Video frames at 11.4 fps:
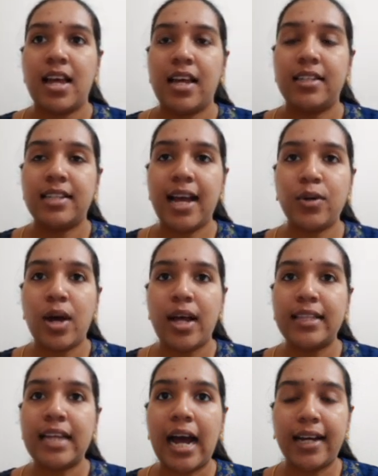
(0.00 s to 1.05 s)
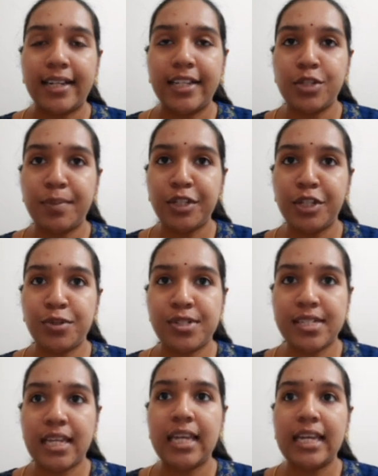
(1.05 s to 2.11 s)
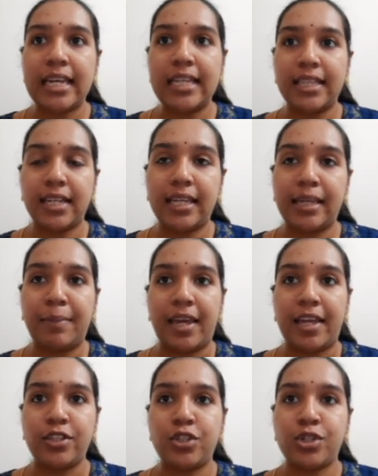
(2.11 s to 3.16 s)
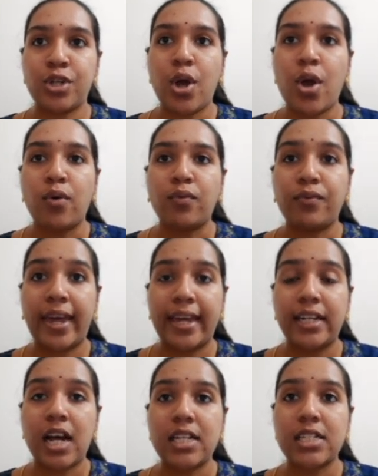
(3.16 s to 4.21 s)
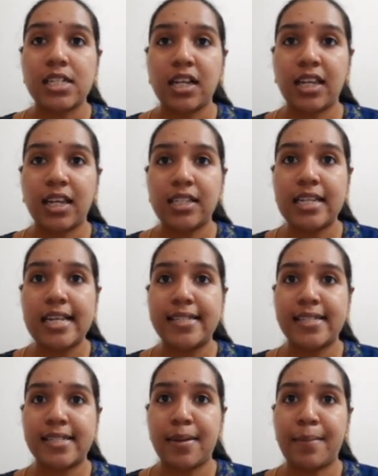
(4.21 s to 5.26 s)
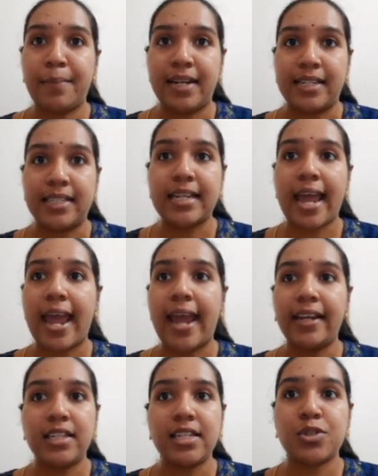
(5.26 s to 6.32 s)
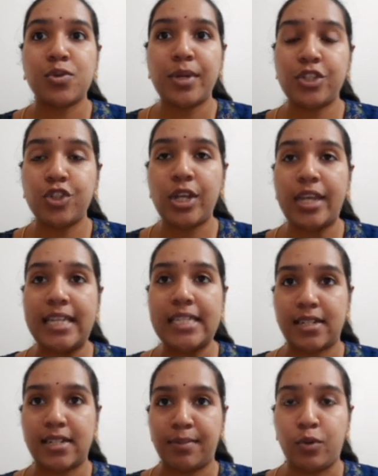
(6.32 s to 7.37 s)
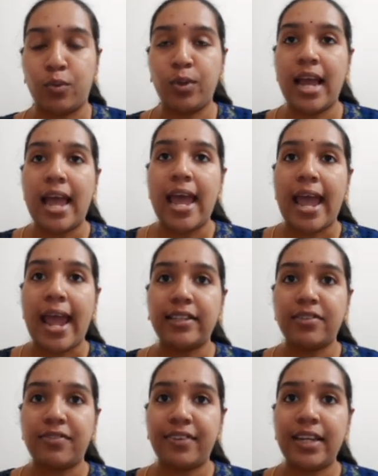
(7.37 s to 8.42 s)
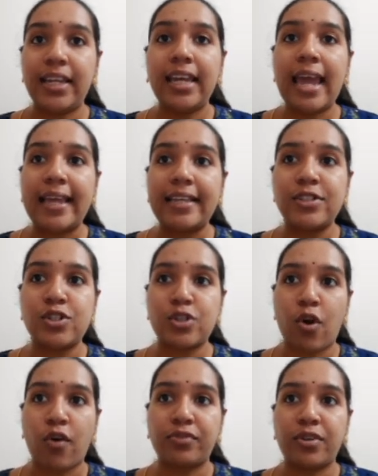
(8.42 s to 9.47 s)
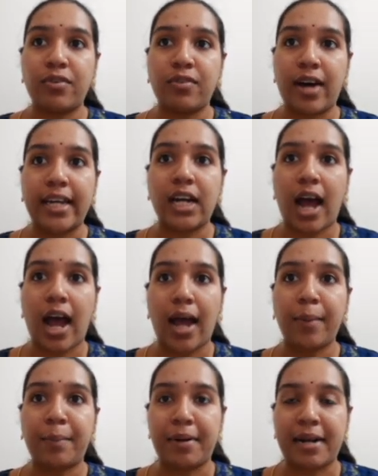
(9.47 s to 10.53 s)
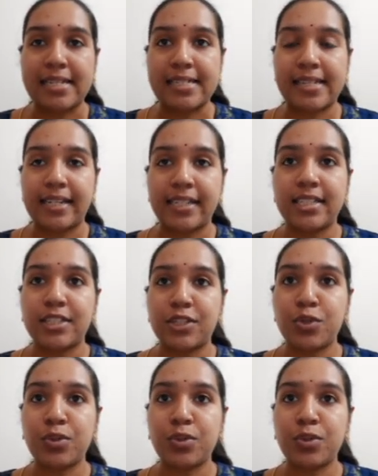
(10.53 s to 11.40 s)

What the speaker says: Now, the arrangement you see in the image where a circuit is built and the switch is removed and the free ends of the wire are present to